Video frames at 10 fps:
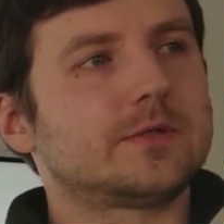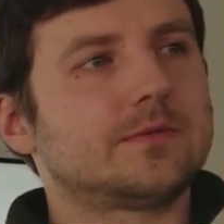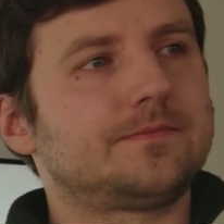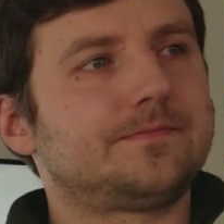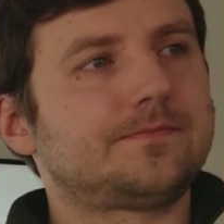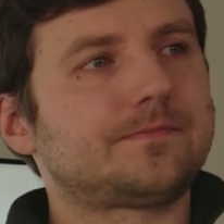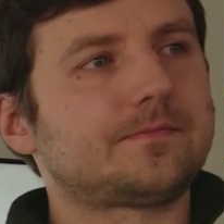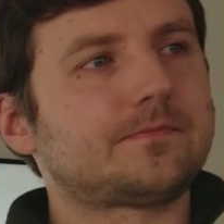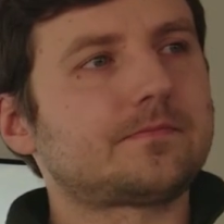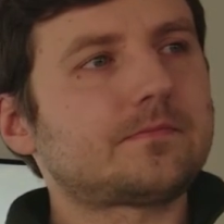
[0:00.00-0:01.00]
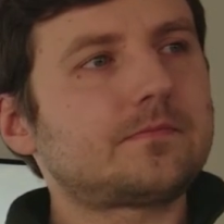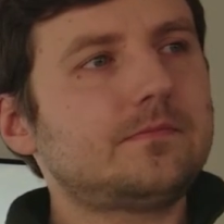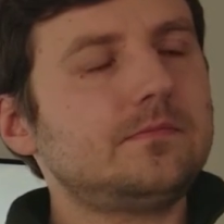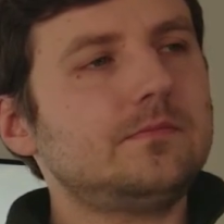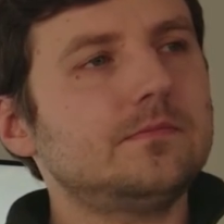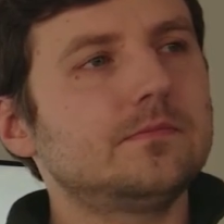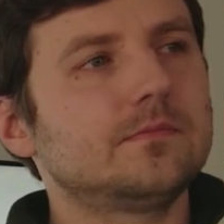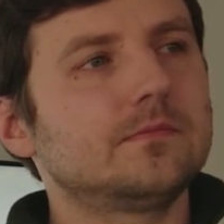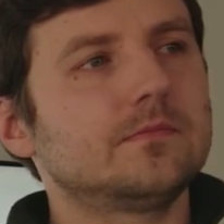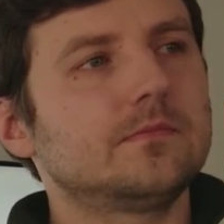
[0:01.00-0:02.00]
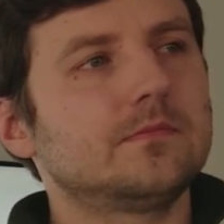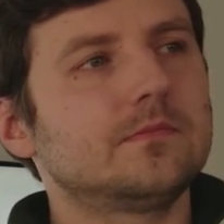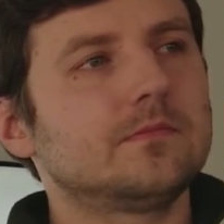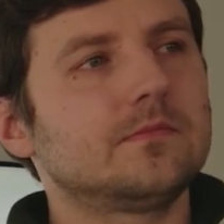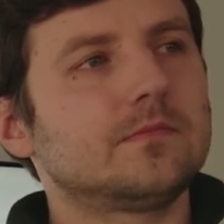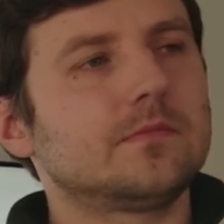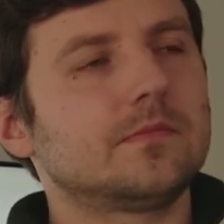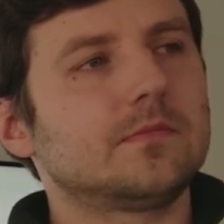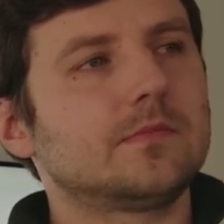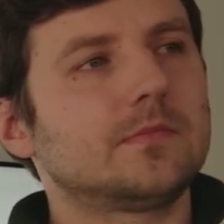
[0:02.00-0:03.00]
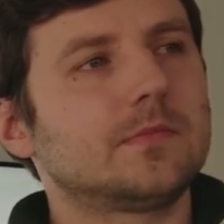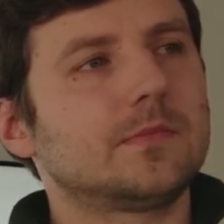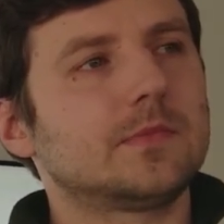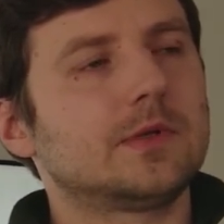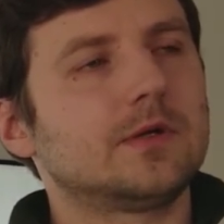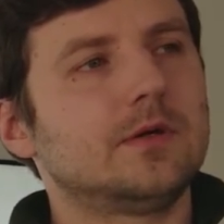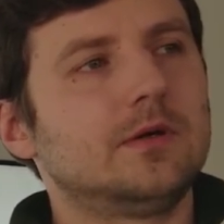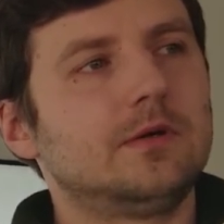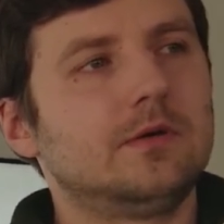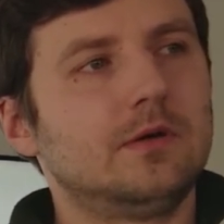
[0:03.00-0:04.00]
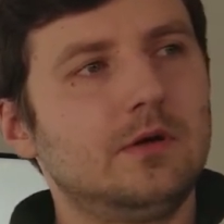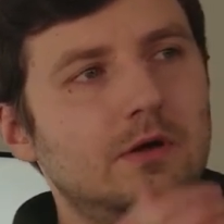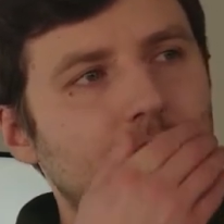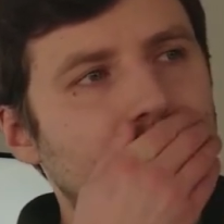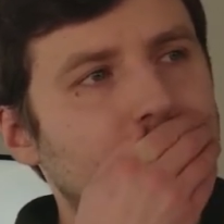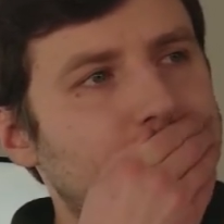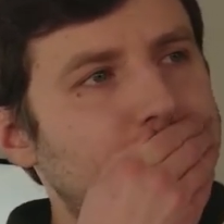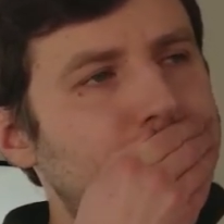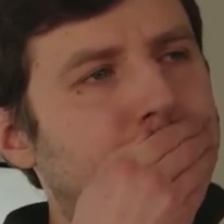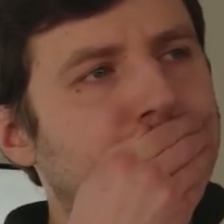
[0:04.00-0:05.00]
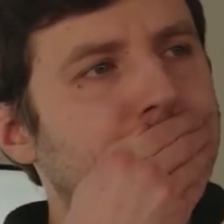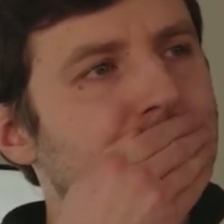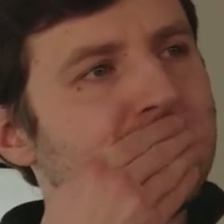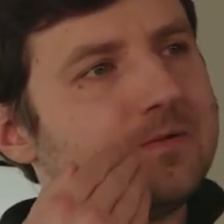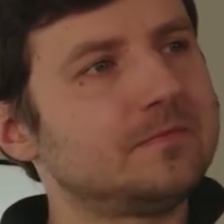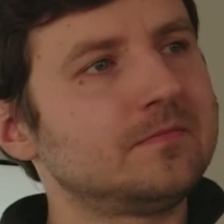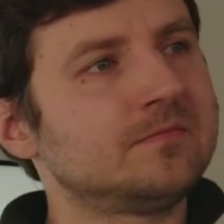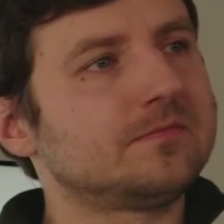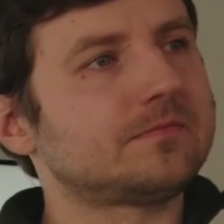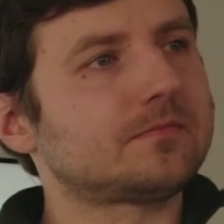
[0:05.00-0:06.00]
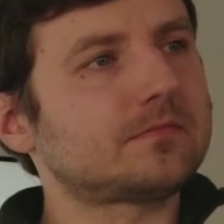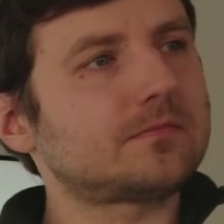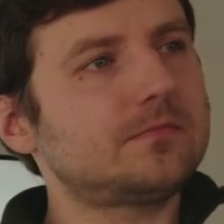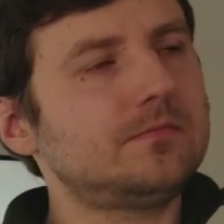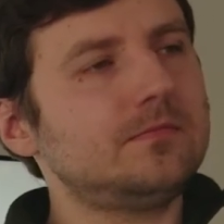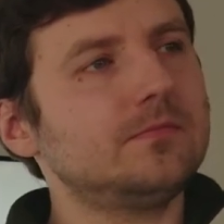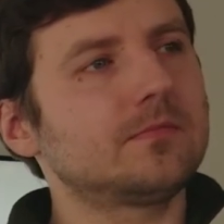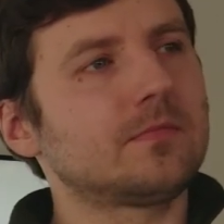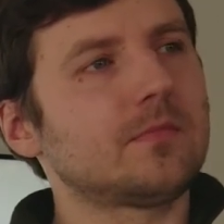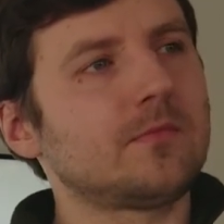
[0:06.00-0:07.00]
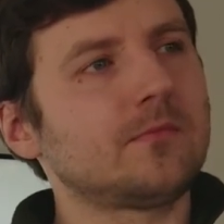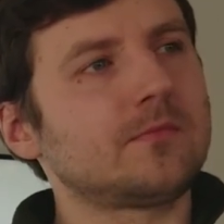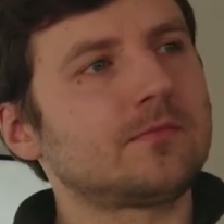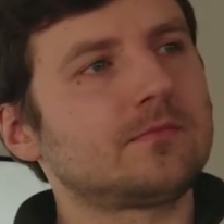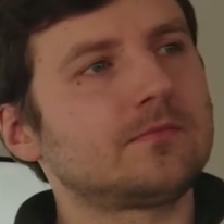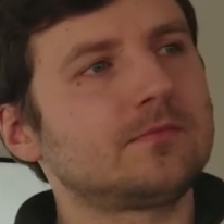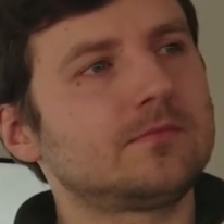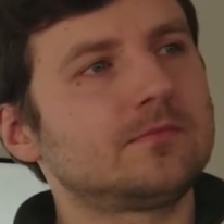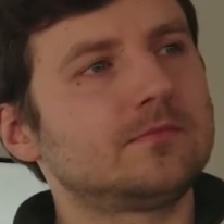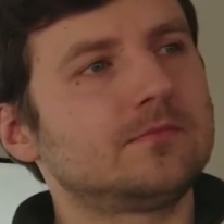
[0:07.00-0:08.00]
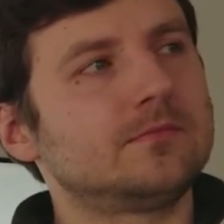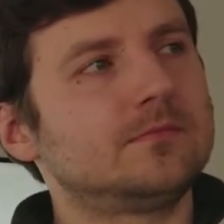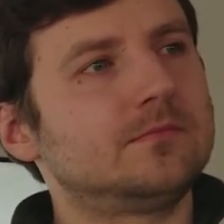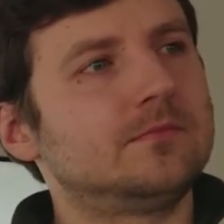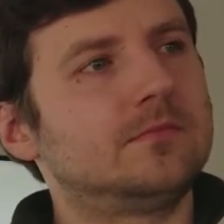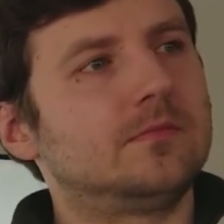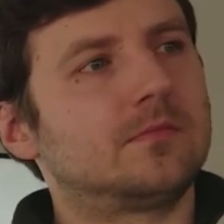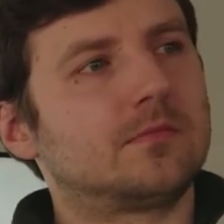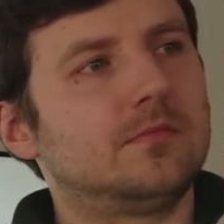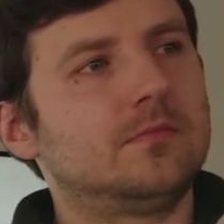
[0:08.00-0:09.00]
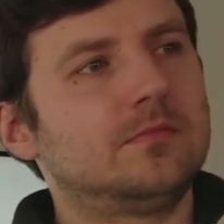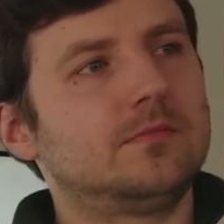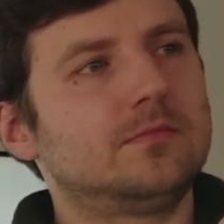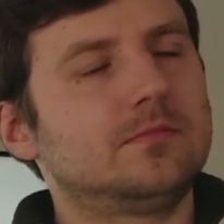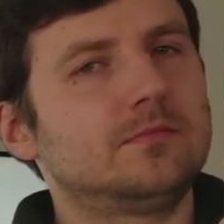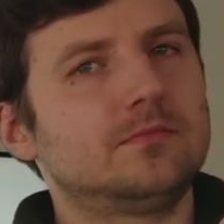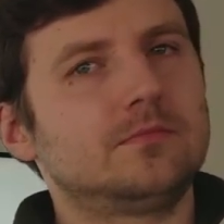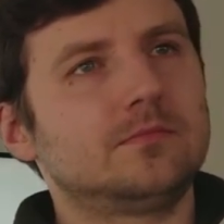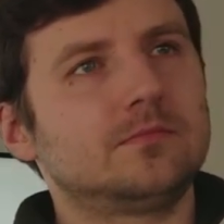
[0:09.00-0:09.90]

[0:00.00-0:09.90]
And does this affect the asynchronous scenes? Like we can now have 2 and 3 scenes at the same time. Does this affect loading new scene or removing a scene?